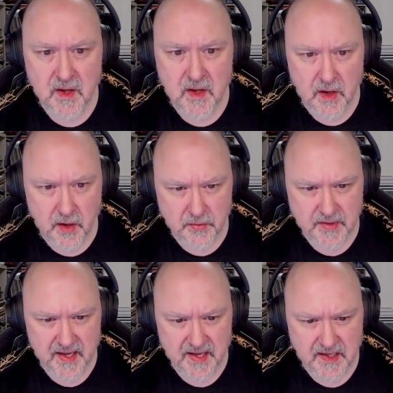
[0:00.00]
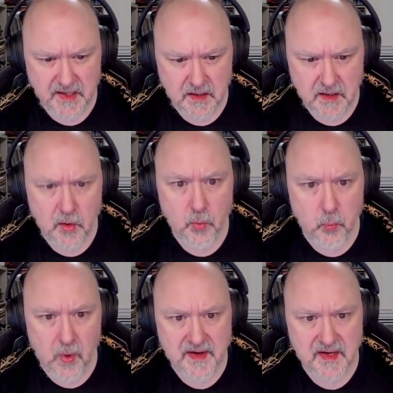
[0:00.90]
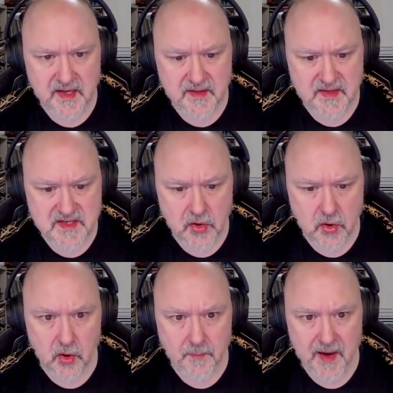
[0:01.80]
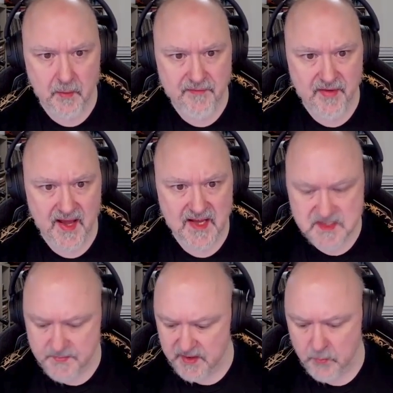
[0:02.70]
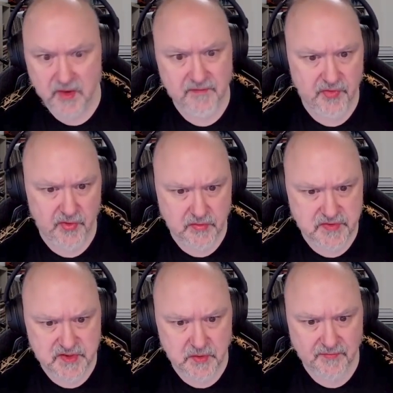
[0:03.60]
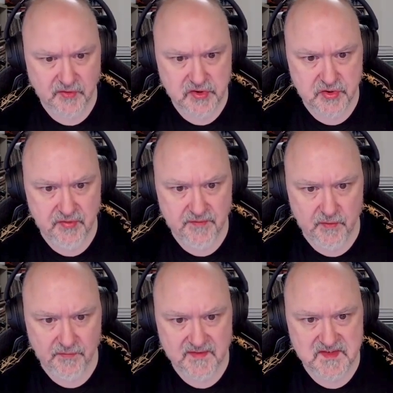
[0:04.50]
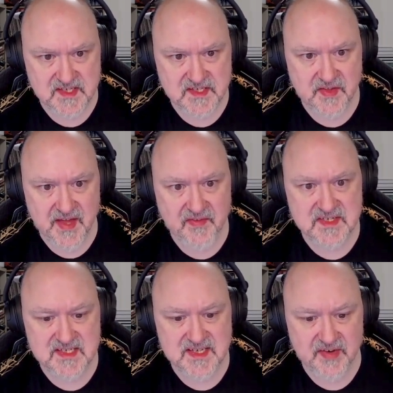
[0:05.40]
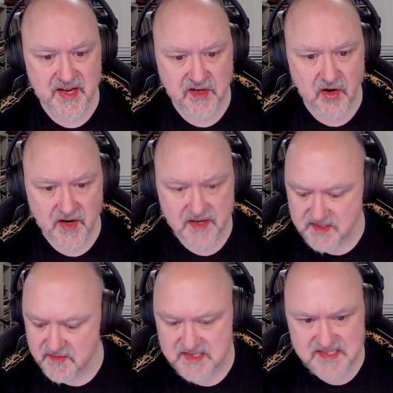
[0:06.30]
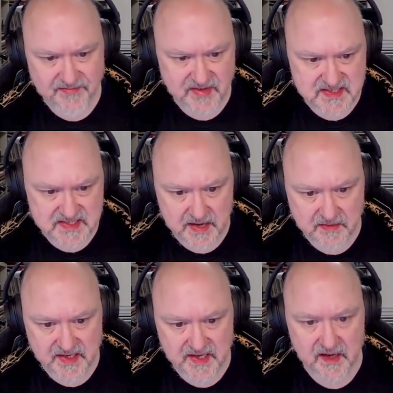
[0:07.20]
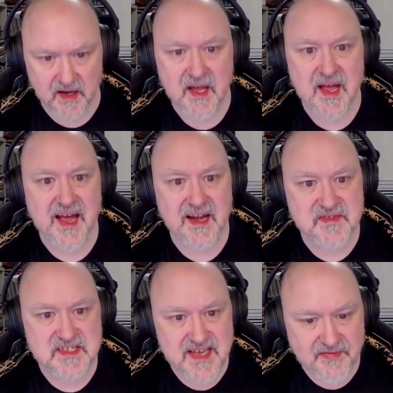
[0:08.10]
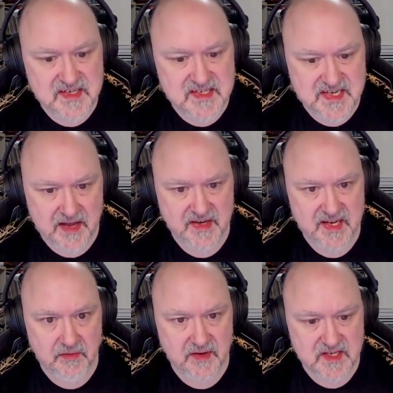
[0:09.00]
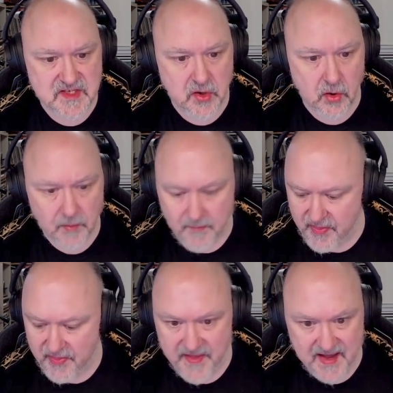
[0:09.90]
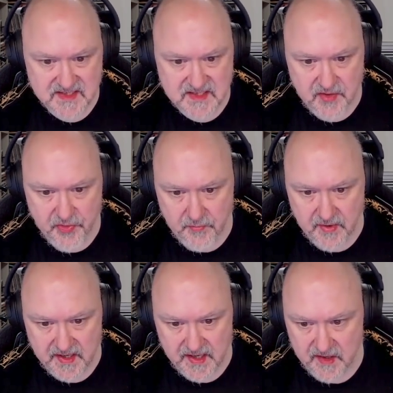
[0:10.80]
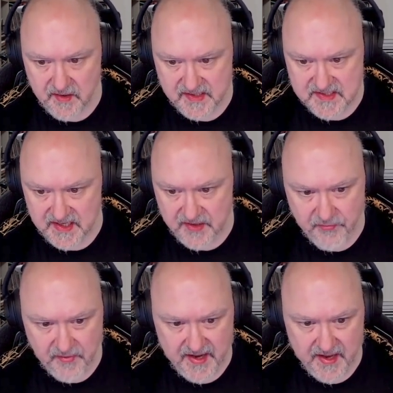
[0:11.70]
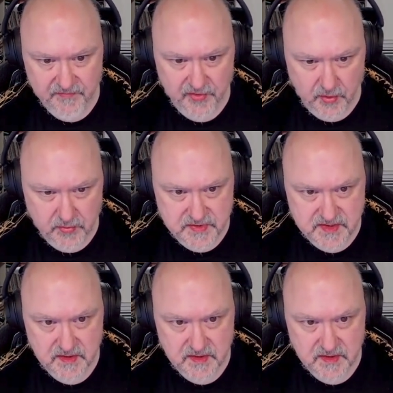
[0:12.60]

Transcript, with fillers: Okay, 1 in this column, however, has to be in one of those two. I've got 2, 3, 4, 5, 6. So the others are 7, 8, 9. So 7 is down here. And if 7 is down here in this column, that's the 3, and I can take 3 out of those.